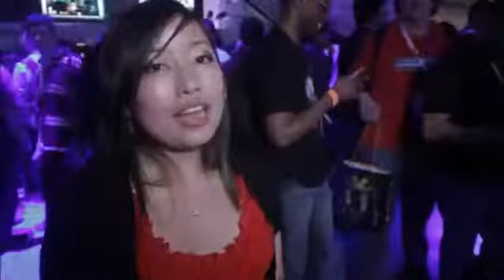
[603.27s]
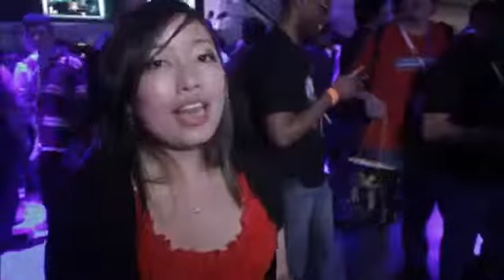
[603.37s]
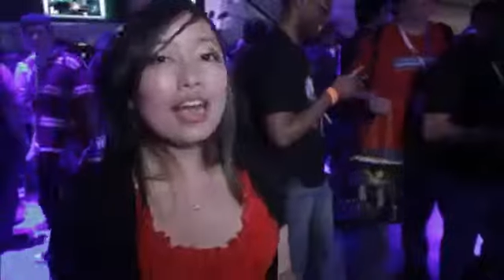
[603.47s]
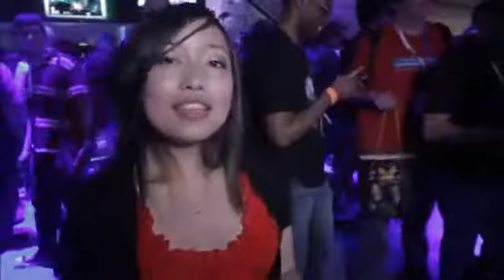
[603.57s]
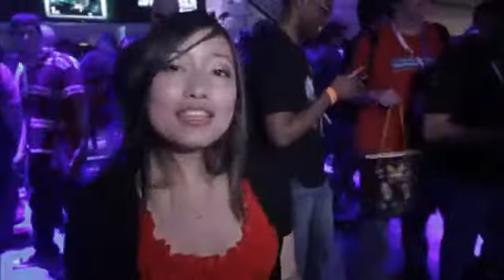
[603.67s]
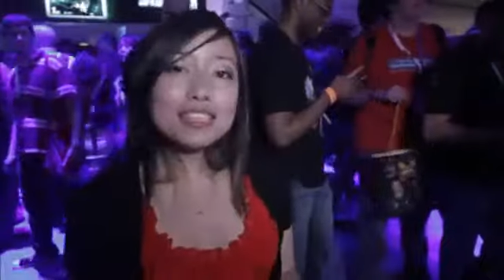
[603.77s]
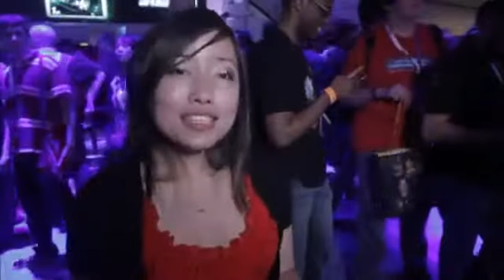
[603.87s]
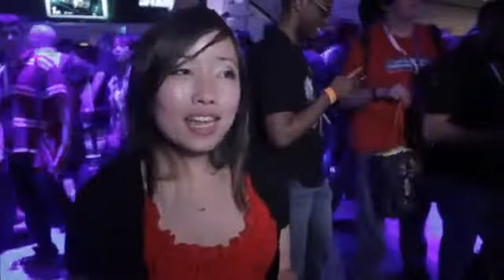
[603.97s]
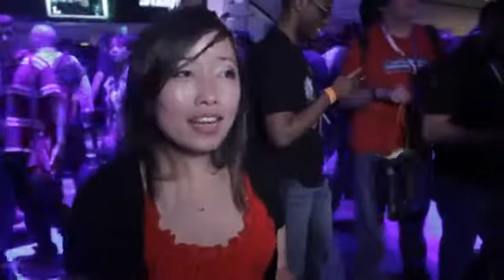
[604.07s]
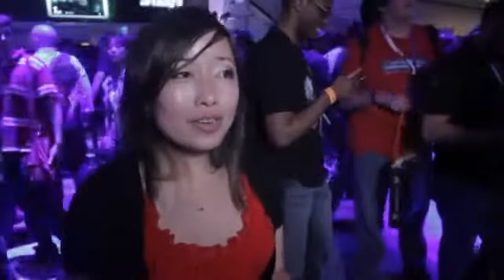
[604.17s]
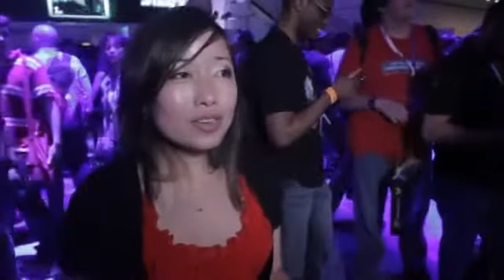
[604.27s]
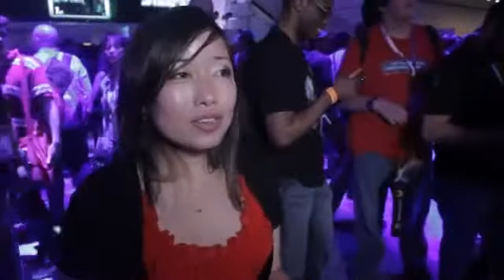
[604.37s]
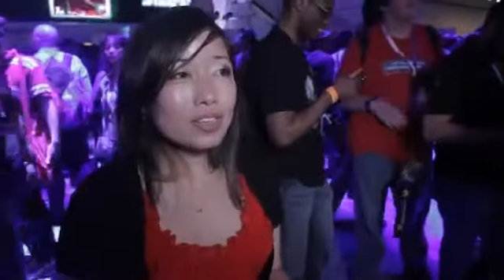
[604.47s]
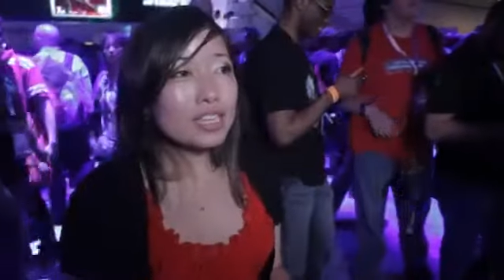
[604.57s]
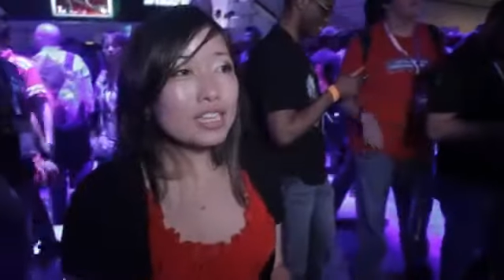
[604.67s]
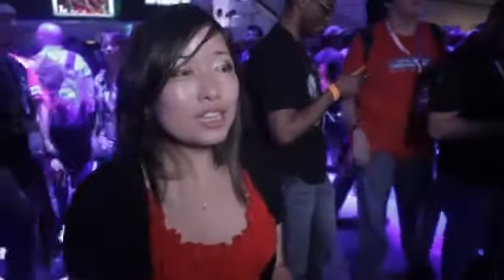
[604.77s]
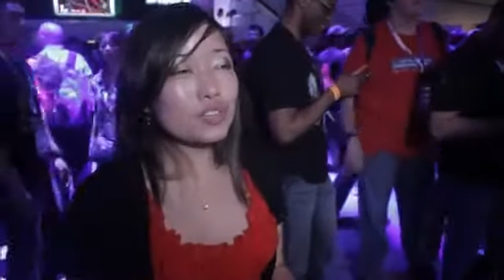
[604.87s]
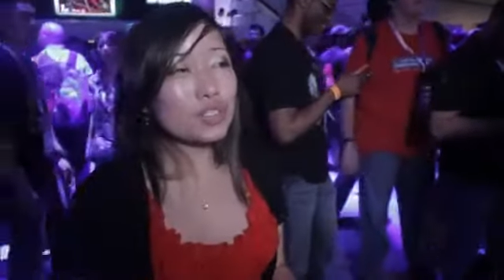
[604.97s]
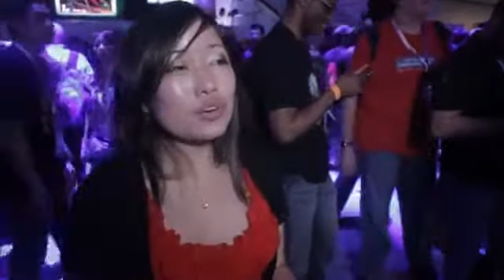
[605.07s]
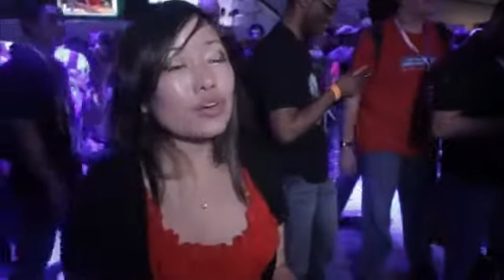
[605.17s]
In this title, gives
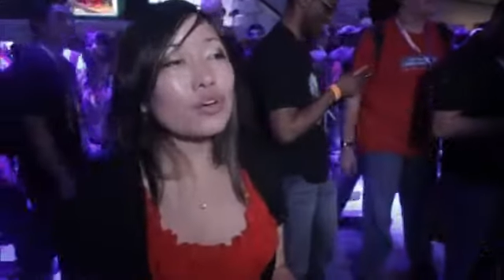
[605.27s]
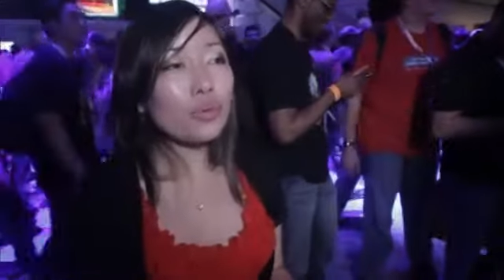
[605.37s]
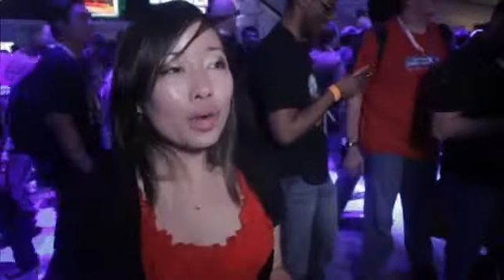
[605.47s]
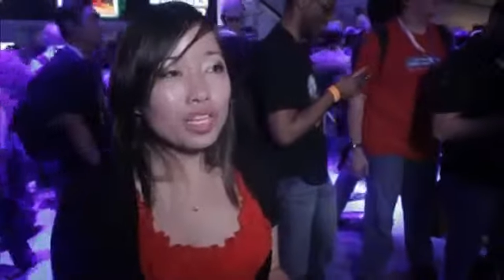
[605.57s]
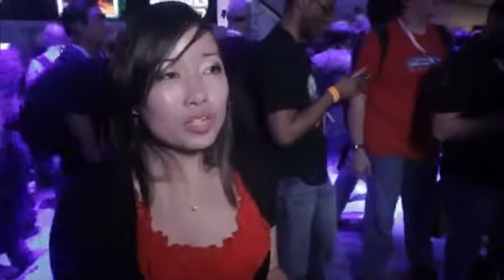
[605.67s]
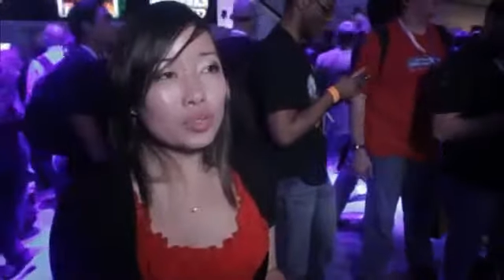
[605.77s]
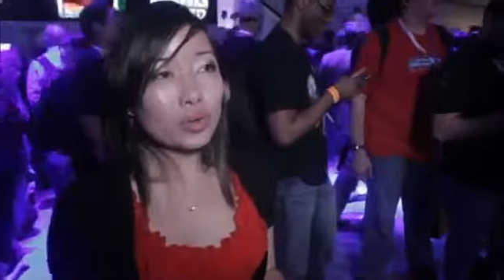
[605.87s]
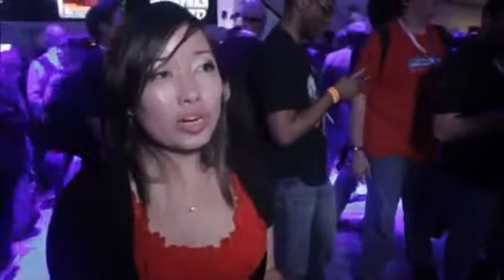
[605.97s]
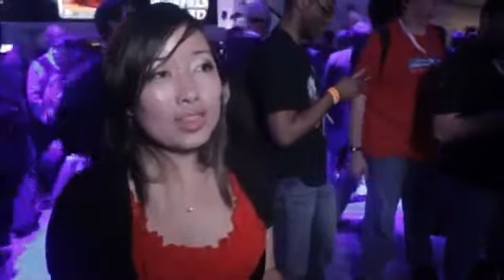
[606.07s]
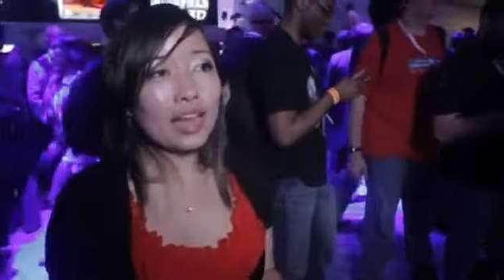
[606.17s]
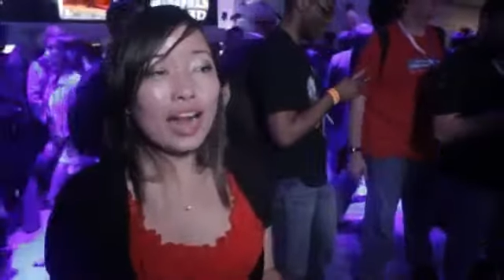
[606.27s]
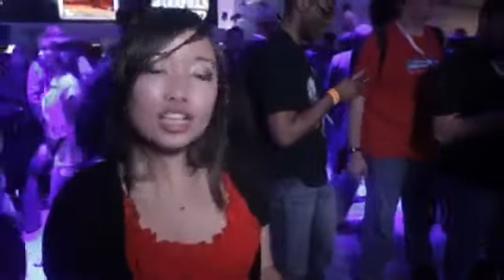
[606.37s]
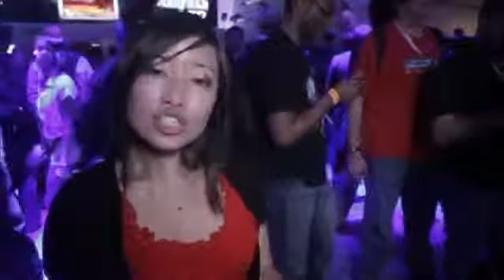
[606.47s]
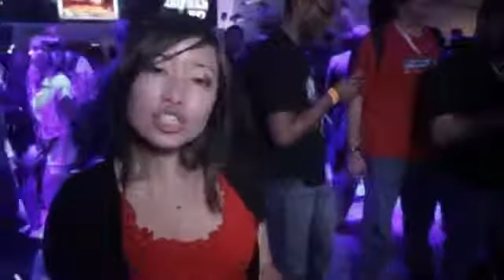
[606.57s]
you a great story that actually